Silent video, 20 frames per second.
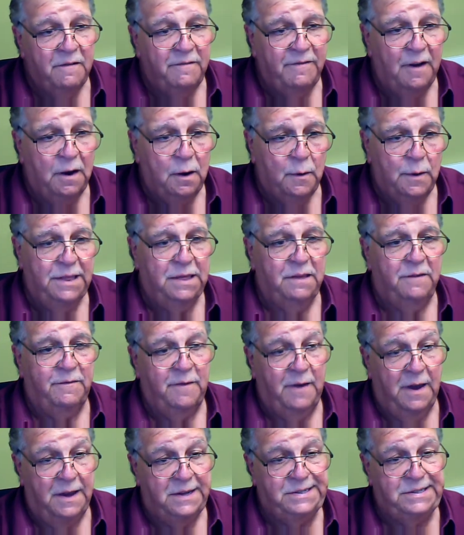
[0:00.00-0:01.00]
Following
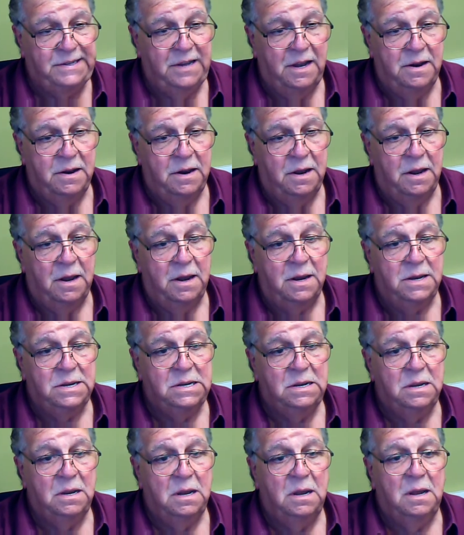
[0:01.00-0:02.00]
the first 10
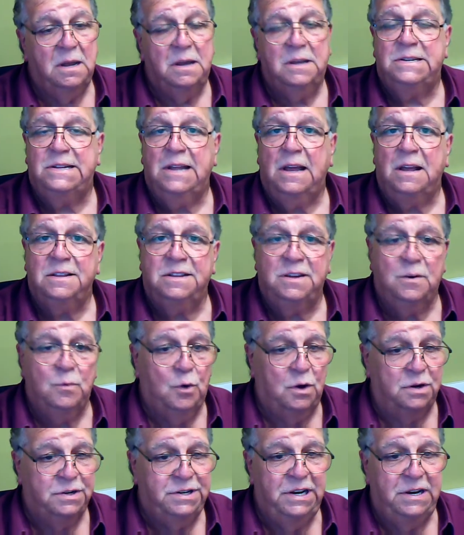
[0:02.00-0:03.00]
days, start
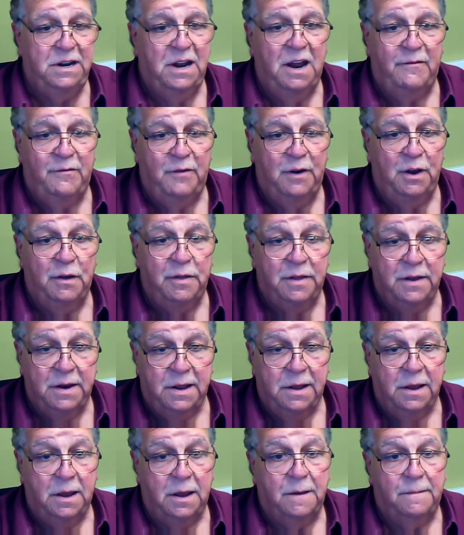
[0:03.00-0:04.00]
to watch it every other
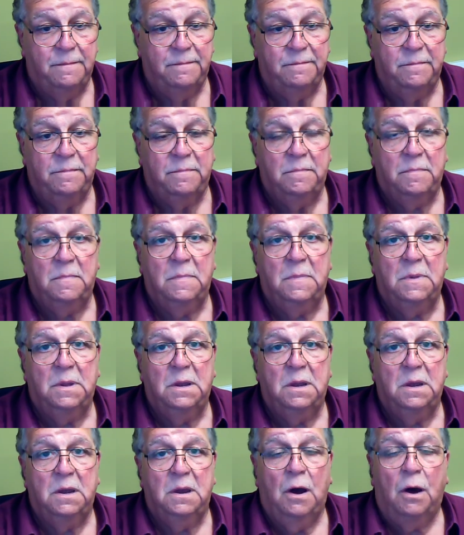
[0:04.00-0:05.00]
day.
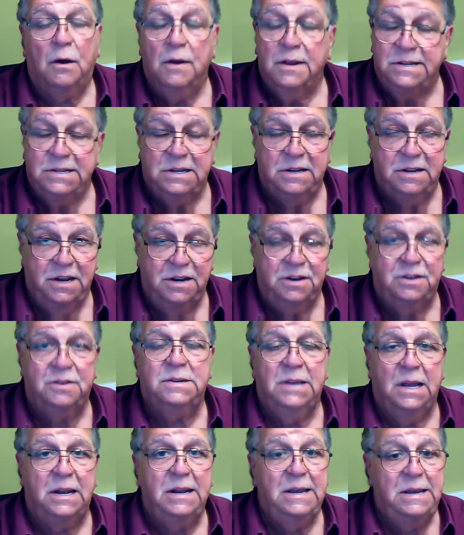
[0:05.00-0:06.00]
Honestly, it
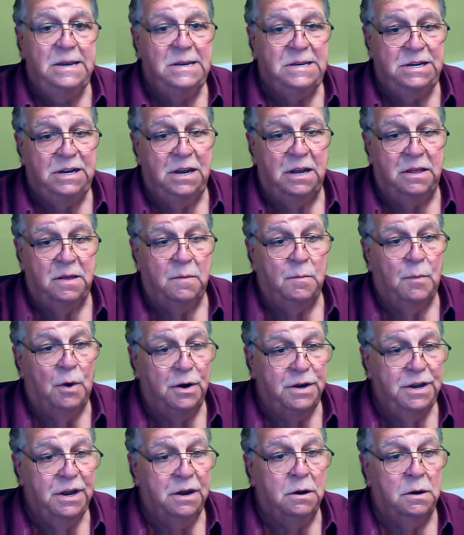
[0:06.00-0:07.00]
does get easier the
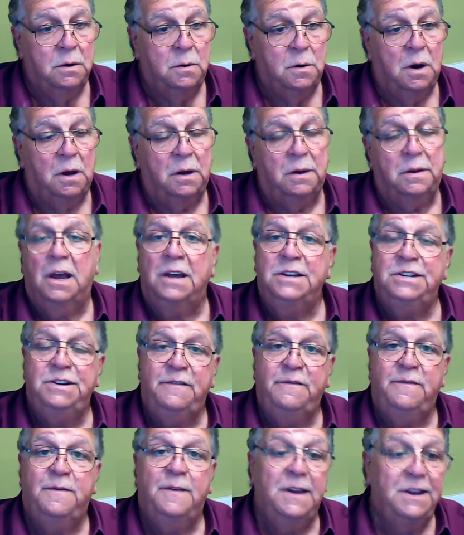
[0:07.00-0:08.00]
more you go on
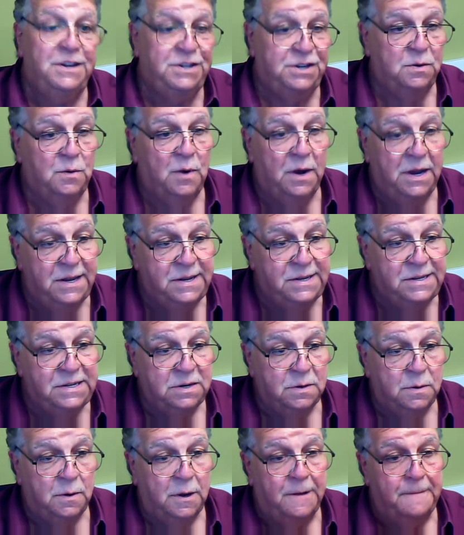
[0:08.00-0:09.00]
as you phase your way
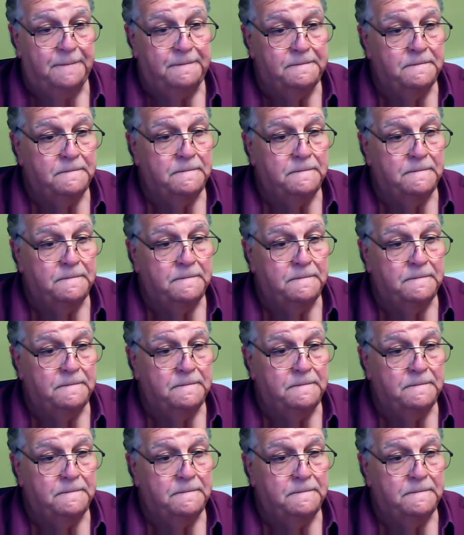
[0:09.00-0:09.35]
into it.